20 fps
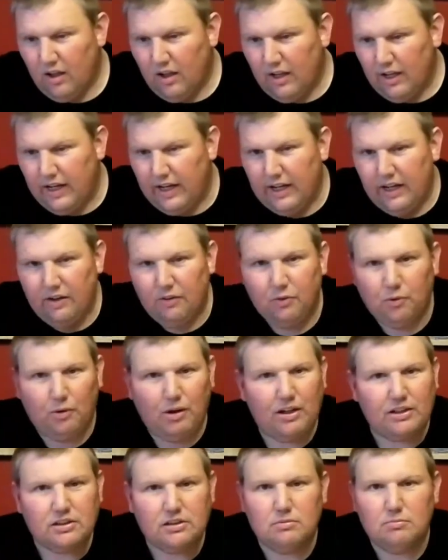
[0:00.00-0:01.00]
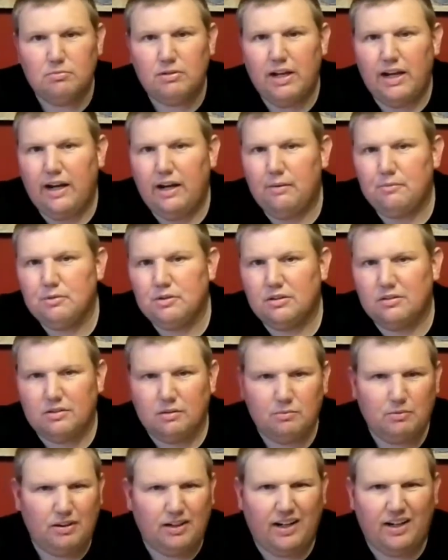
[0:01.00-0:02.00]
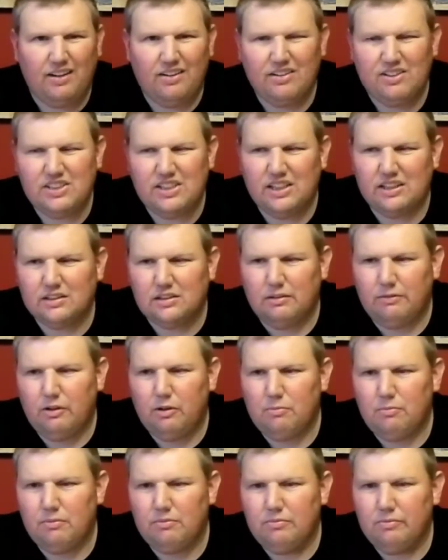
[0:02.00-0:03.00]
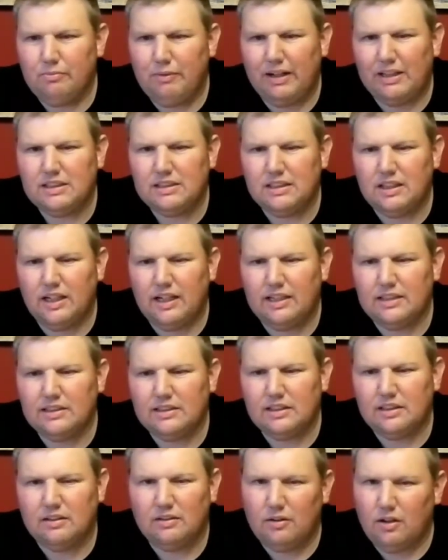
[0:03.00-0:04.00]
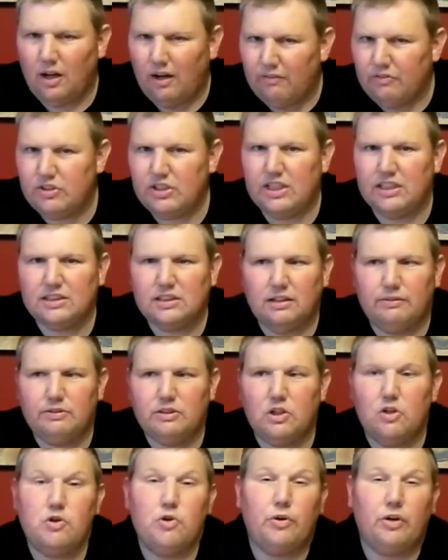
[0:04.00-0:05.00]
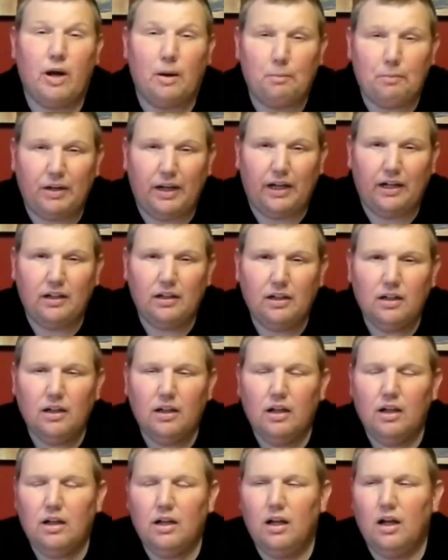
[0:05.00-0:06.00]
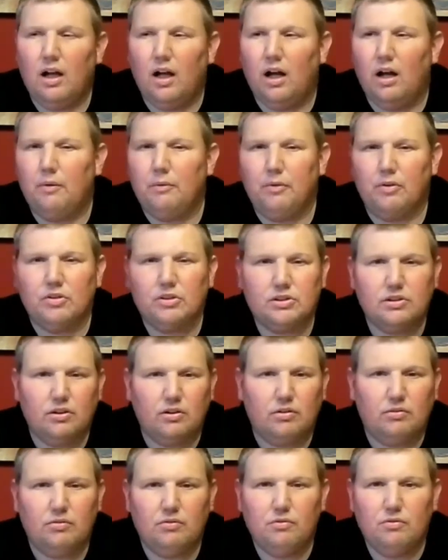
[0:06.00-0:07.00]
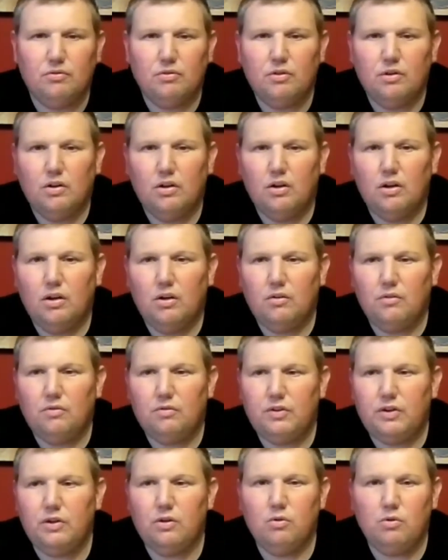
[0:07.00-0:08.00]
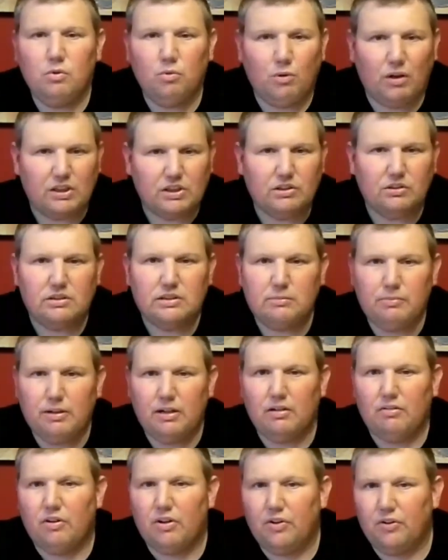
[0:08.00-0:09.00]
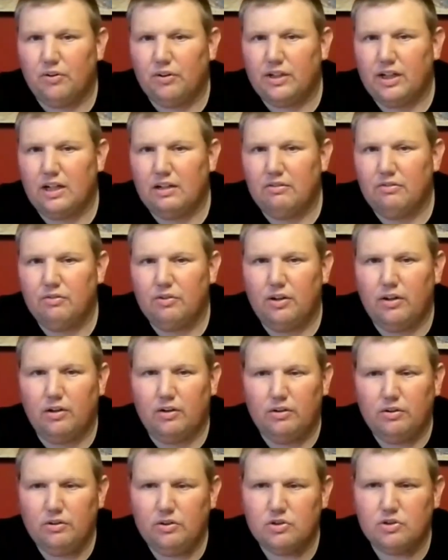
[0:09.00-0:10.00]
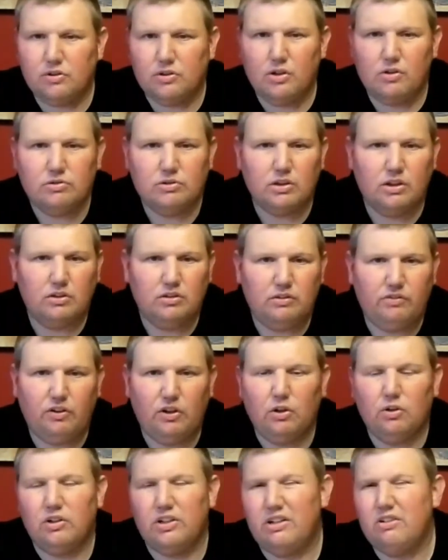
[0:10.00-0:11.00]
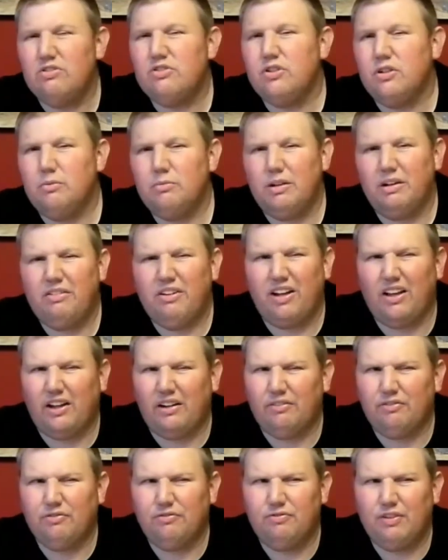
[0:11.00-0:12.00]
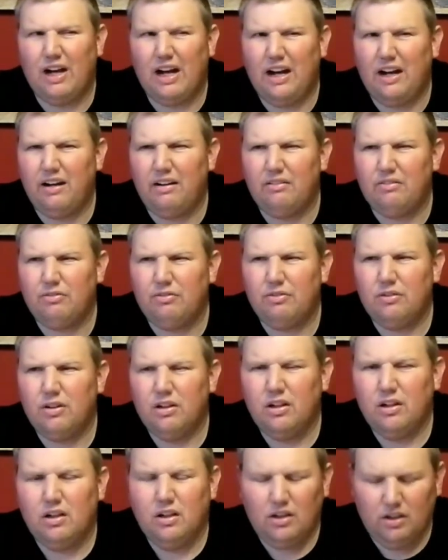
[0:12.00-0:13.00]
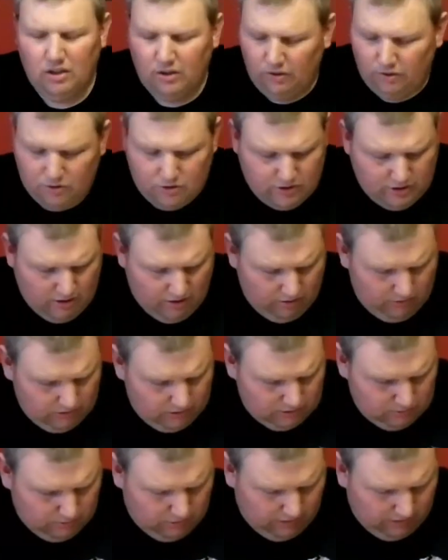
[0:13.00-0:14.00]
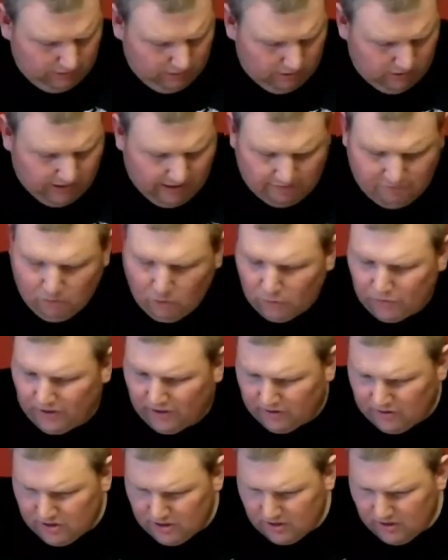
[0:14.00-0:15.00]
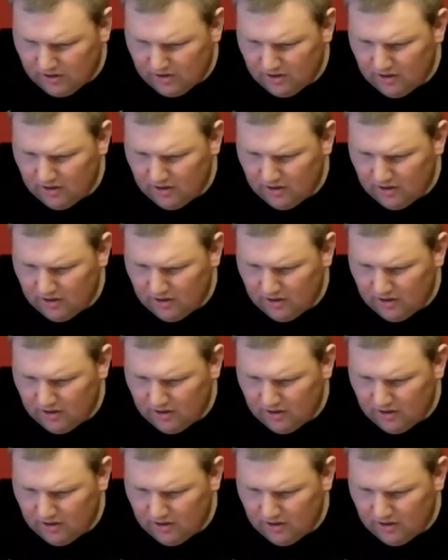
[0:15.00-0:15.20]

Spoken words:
He threw out some names of some of the kind of the GSW mainstays. GSW is a new company. There are certain few wrestlers that have been on all their kind of shows on. If you go on YouTube, they've had like 5 little shows. What do they call? High Voltage.